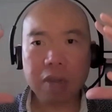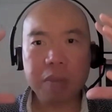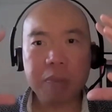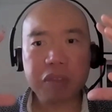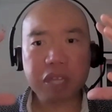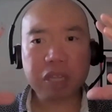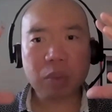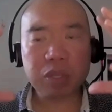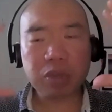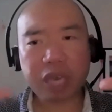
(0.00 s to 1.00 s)
People think that
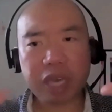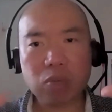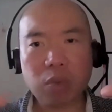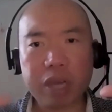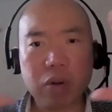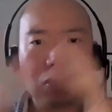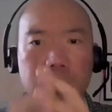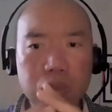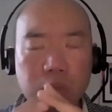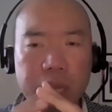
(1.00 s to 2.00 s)
when you gain weight or
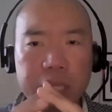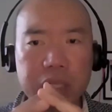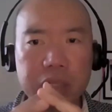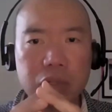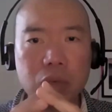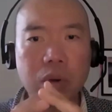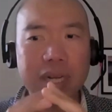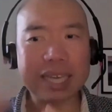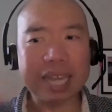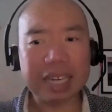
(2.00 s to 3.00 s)
lose weight, you are
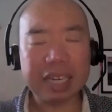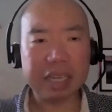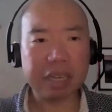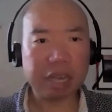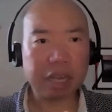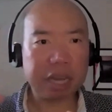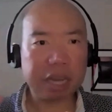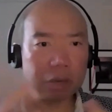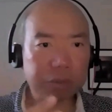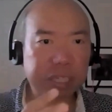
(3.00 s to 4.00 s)
gaining and
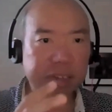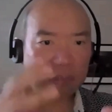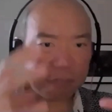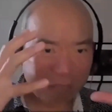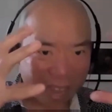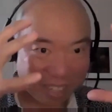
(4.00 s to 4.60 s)
losing fat